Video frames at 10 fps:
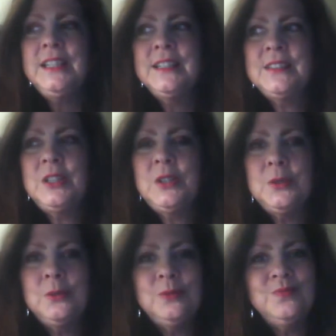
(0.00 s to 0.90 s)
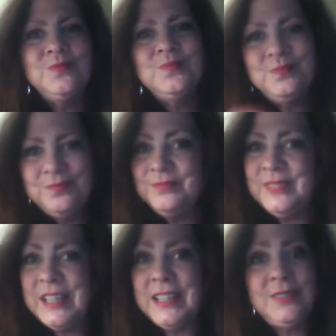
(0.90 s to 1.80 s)
So
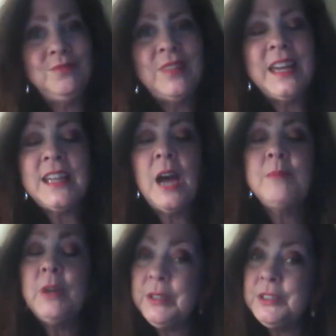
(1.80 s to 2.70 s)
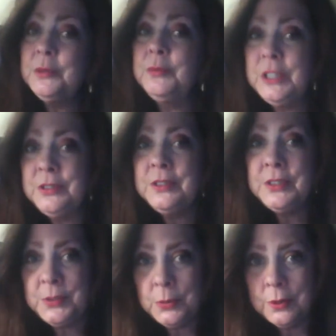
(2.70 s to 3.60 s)
yeah, I'm going to read you the
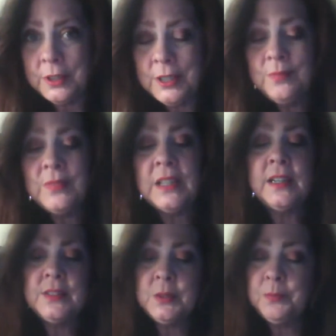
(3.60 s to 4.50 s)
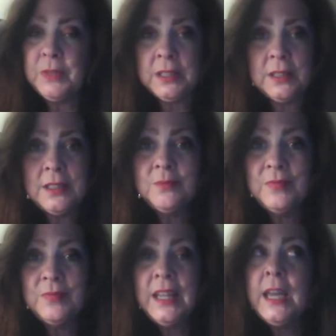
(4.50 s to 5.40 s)
story that I submitted.
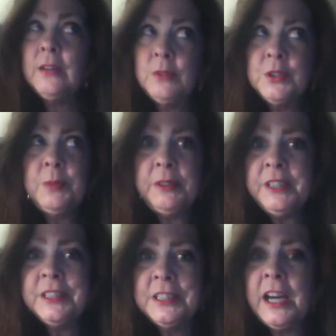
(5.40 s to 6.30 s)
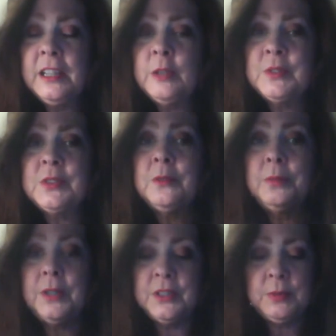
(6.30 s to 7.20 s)
And Rosemary Ellen Guiley was so
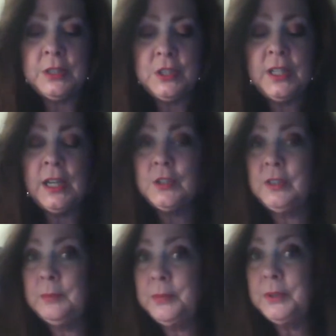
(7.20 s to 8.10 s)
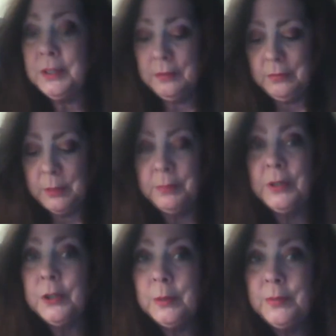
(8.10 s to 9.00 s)
impressed with it, she actually put a
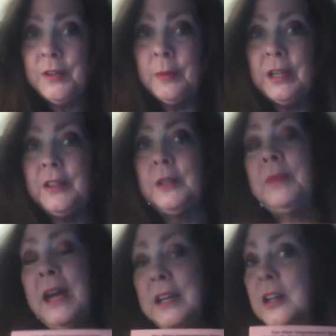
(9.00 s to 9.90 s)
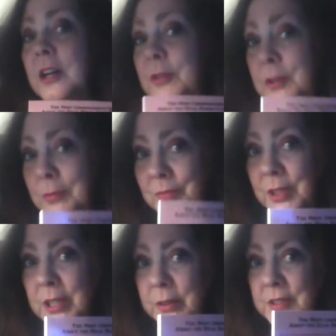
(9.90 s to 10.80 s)
blurb from it on the back cover,
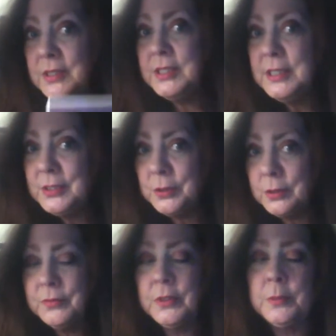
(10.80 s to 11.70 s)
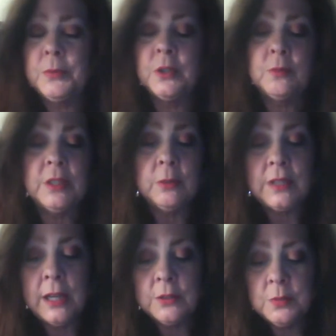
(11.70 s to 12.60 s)
as a teaser for the book when it
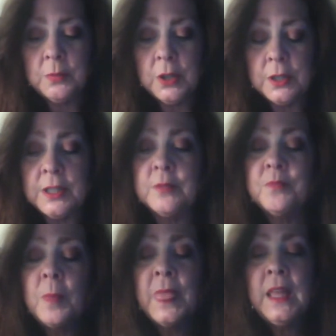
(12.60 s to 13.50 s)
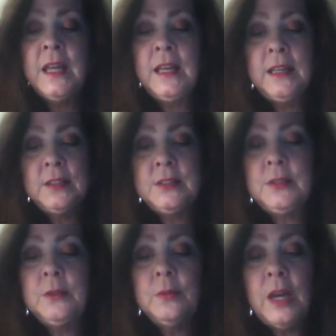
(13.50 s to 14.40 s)
went out to market.
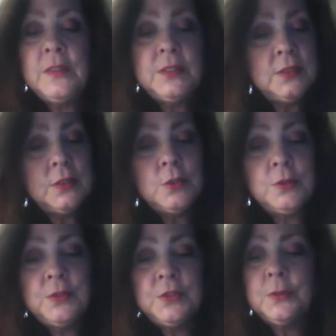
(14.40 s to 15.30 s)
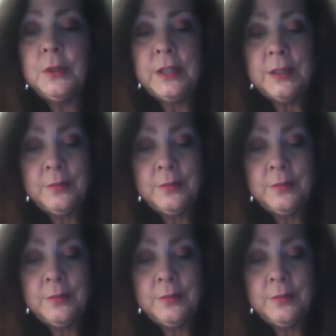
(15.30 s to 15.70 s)
So, and this is a true story.